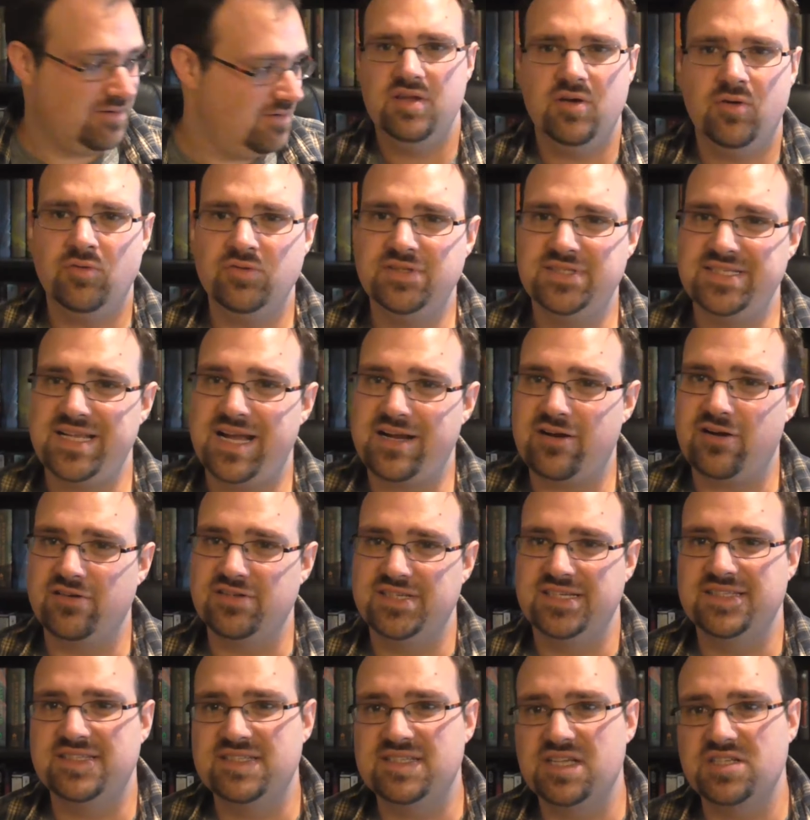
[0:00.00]
The old stat
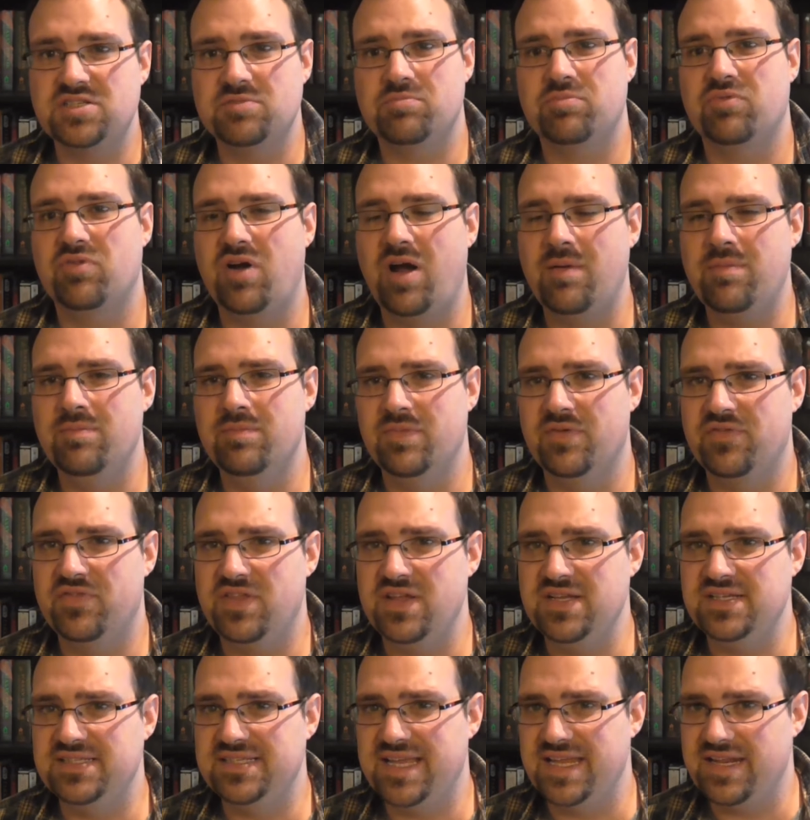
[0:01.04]
cards had such a problem of
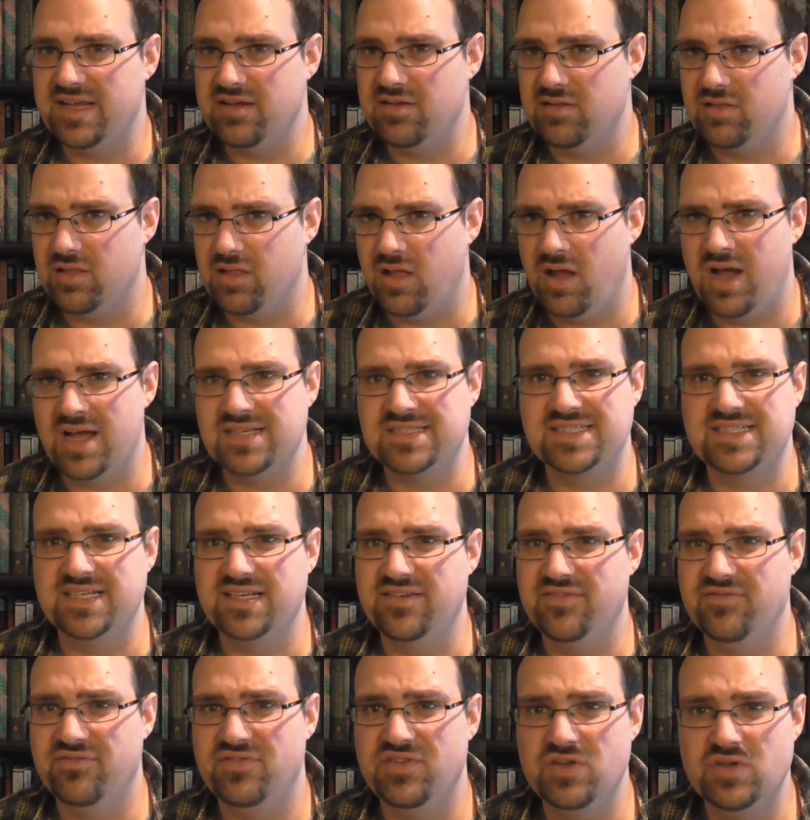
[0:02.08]
things getting lost
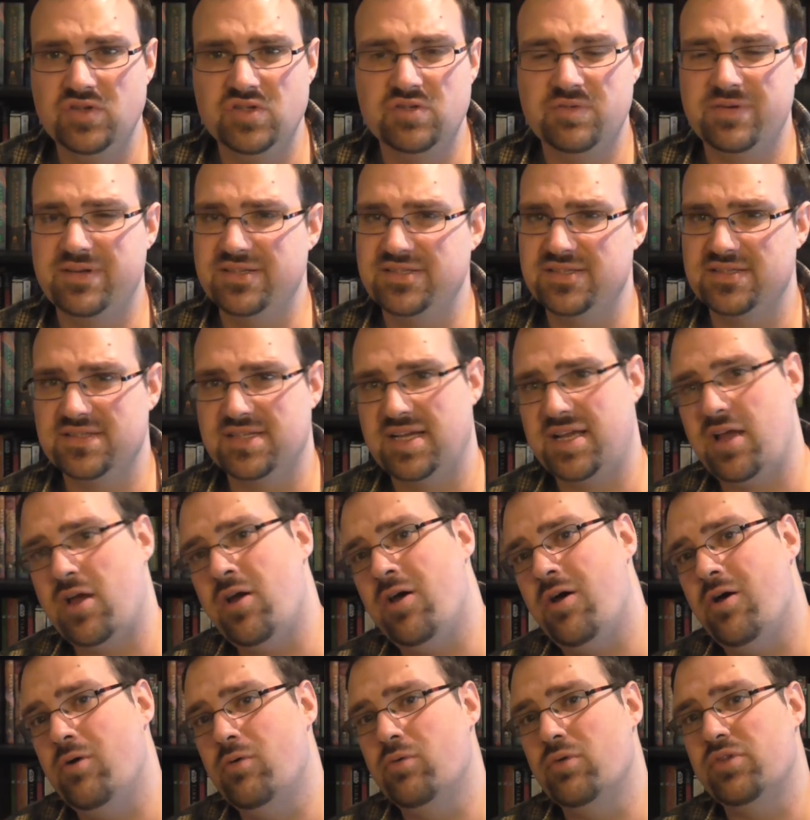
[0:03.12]
and confused because I was like,
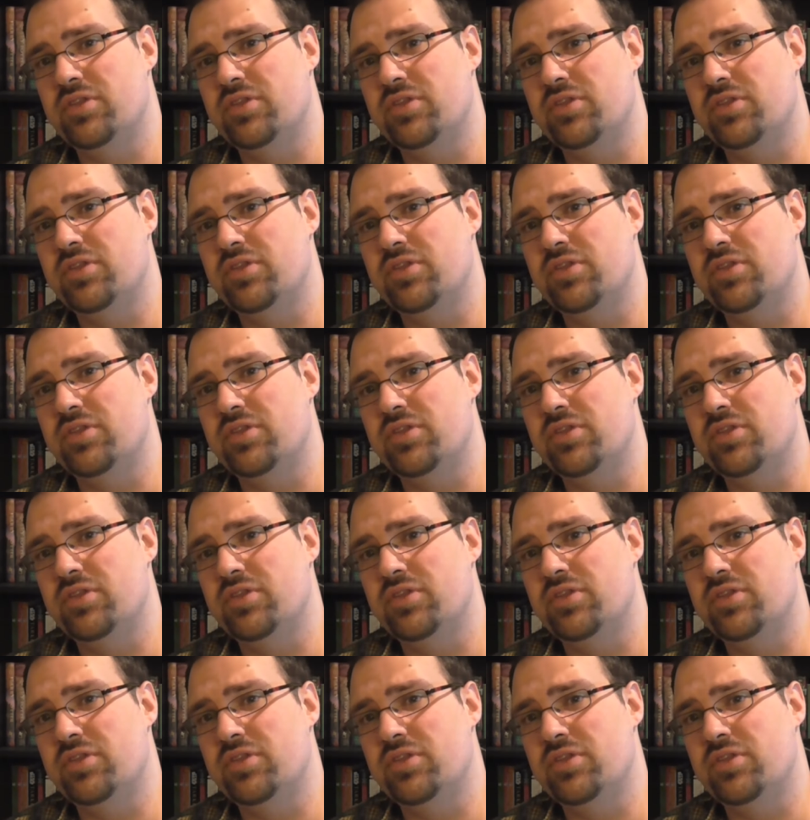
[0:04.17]
oh,